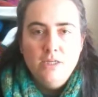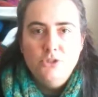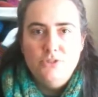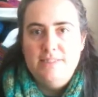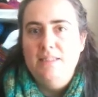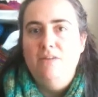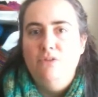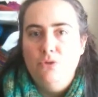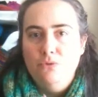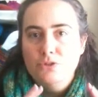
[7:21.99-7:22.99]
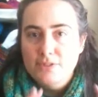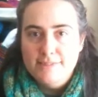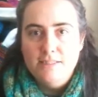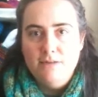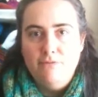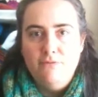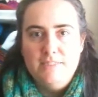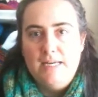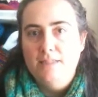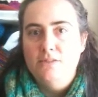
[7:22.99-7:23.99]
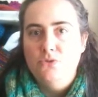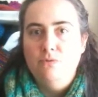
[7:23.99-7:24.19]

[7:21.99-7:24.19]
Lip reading: just to give you just enough of a taster